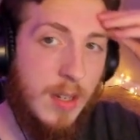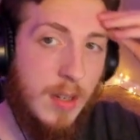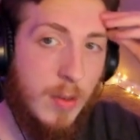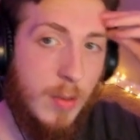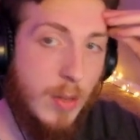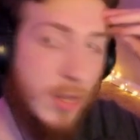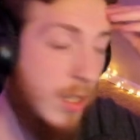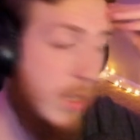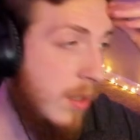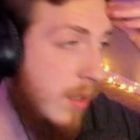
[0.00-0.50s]
What
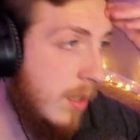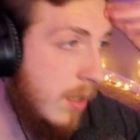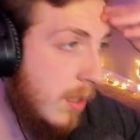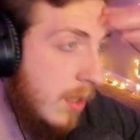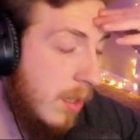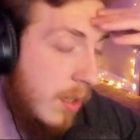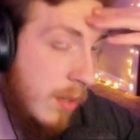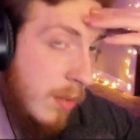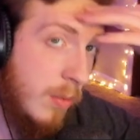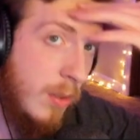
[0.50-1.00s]
do you
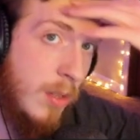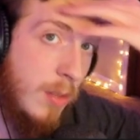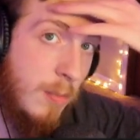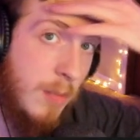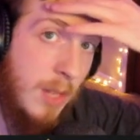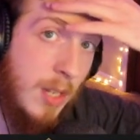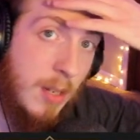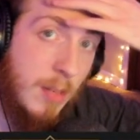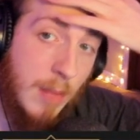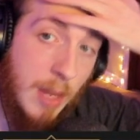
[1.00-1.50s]

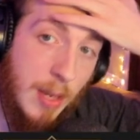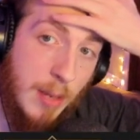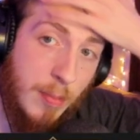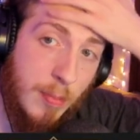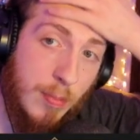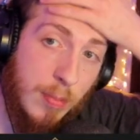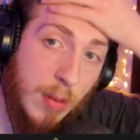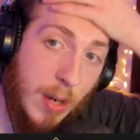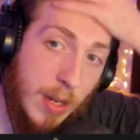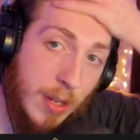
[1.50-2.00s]
mean my
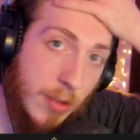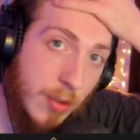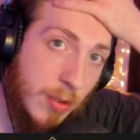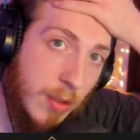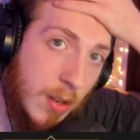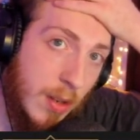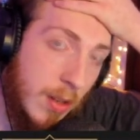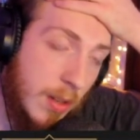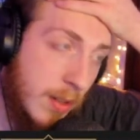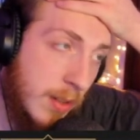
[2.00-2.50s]
brand new
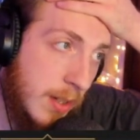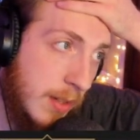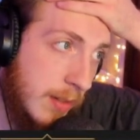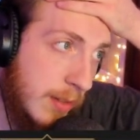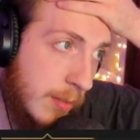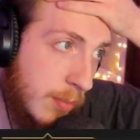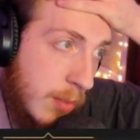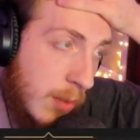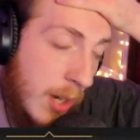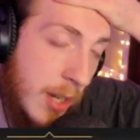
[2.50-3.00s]
car needs a
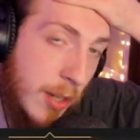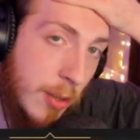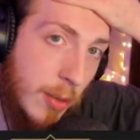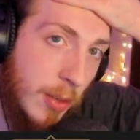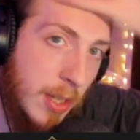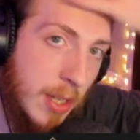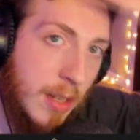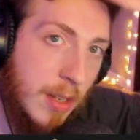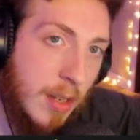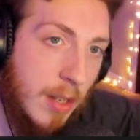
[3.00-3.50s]
new
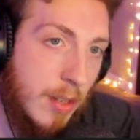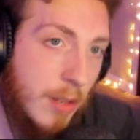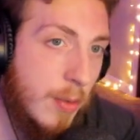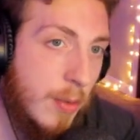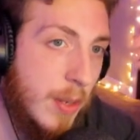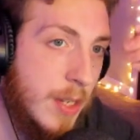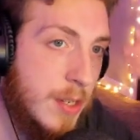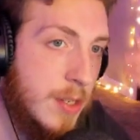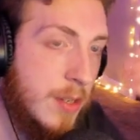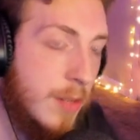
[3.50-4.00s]

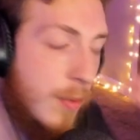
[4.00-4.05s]
engine?